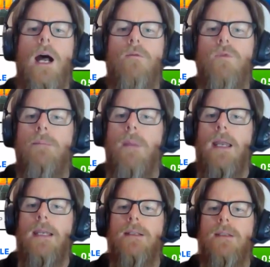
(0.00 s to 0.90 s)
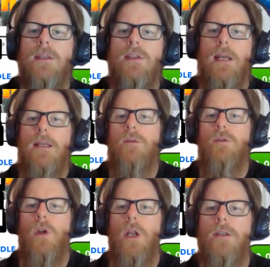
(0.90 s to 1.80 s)
remain. This sale
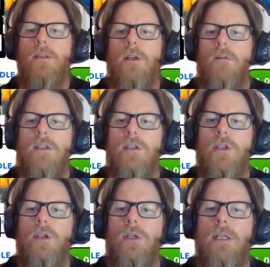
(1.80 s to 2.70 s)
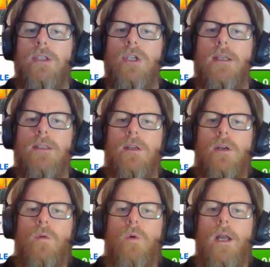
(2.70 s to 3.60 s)
not only offers a unique chance to
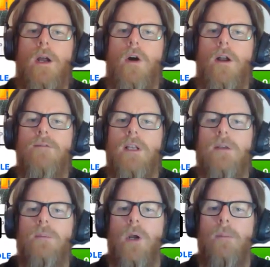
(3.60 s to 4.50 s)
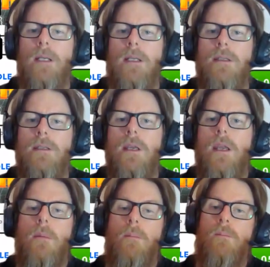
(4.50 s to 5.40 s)
acquire high-value properties,
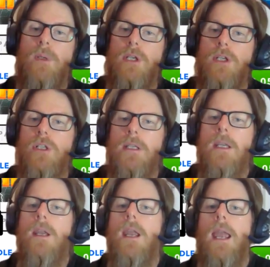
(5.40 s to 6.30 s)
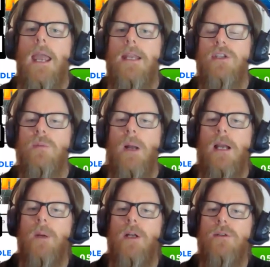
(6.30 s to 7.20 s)
potentially, and
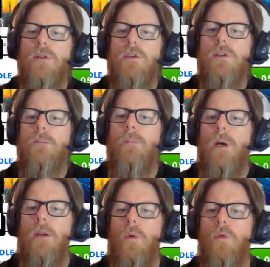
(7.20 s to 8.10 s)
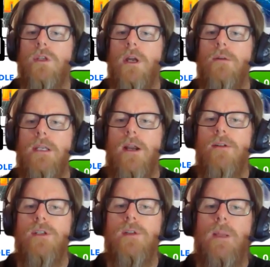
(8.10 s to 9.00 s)
spark bonuses, but also
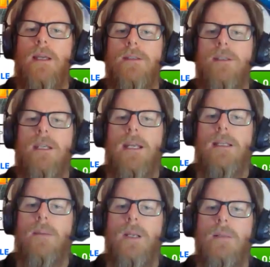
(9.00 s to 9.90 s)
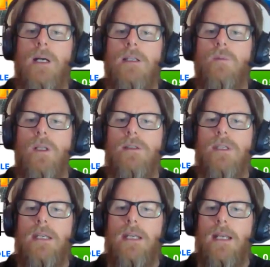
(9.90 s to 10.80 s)
encourages players to connect their MetaMask wallets
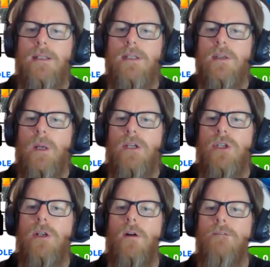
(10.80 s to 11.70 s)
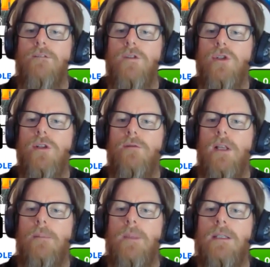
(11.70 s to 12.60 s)
in anticipation of future
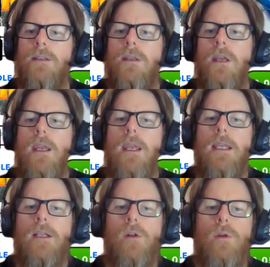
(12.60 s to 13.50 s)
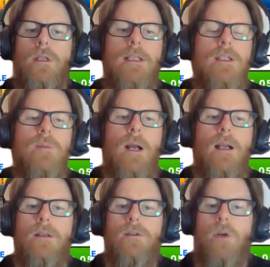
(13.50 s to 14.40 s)
developments, including the
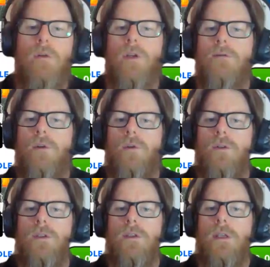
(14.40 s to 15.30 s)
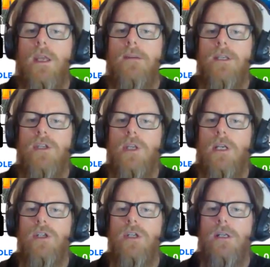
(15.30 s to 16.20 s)
Sparklet token, of course. This
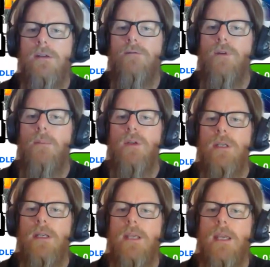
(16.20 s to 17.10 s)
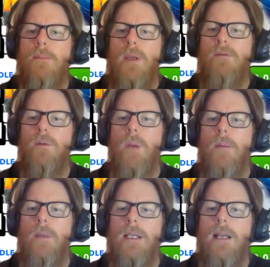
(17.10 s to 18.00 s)
initiative represents a pivotal
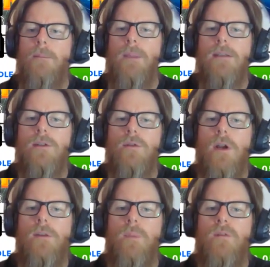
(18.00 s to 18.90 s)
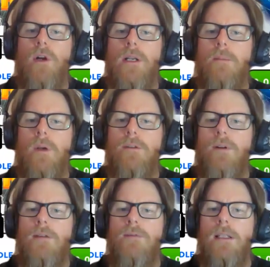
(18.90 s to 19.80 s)
moment in Upland's growth, providing both
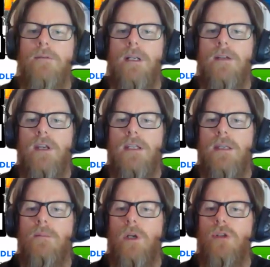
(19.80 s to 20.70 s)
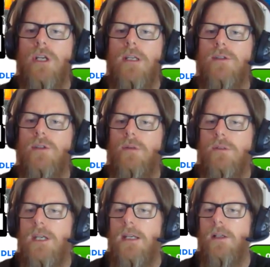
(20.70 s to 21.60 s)
great value and advancing blockchain
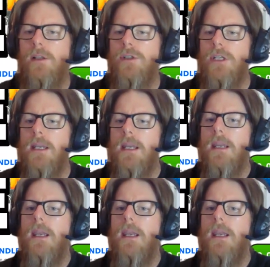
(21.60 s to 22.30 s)
technology